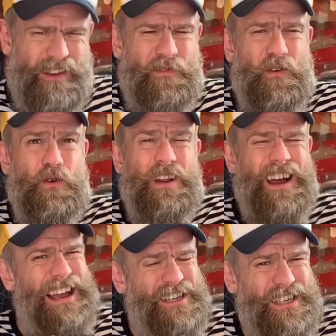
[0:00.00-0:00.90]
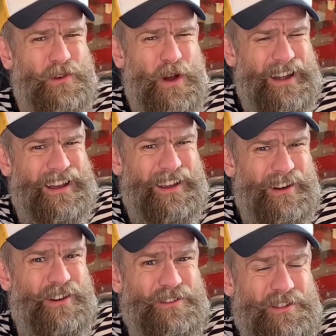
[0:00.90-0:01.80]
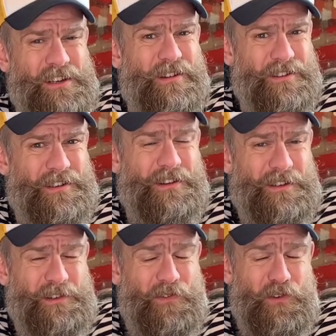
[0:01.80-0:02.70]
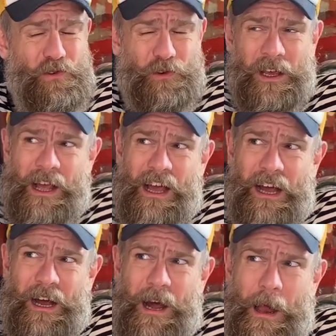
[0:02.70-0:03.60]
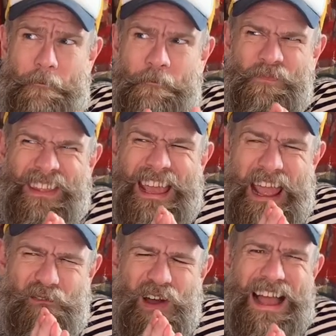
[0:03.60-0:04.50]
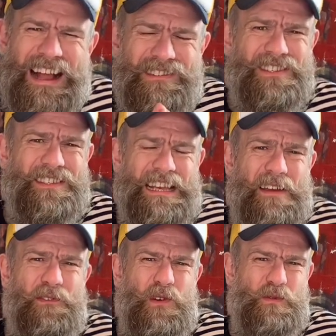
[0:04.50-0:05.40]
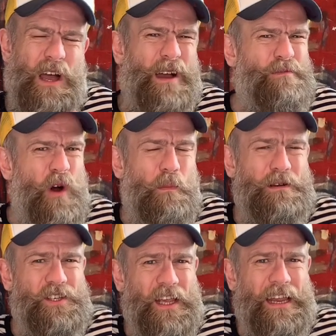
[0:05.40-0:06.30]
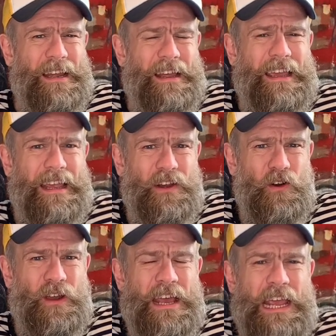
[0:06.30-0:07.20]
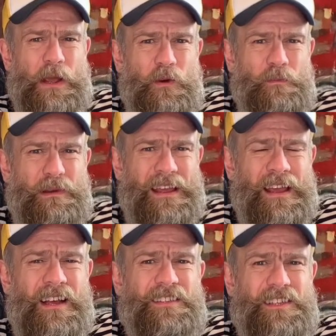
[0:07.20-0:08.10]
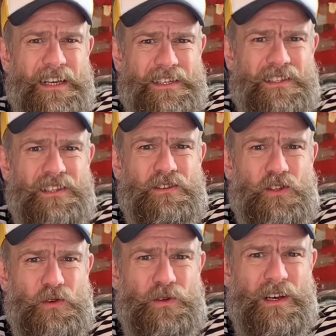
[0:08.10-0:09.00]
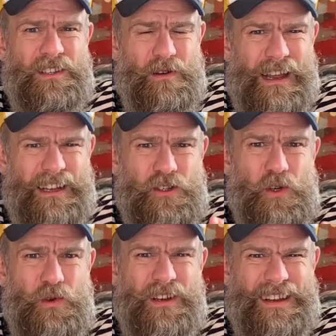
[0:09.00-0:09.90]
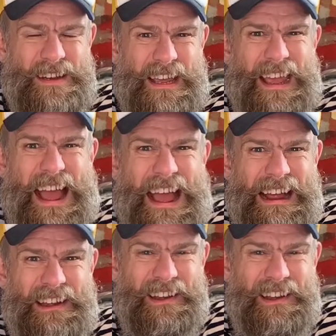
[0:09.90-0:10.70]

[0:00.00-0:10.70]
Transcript: food. I actually quite like lots and lots and lots of food. Um, if I had to say a food that I'm not particularly keen on, it would be tinned tuna, so like tuna in a can.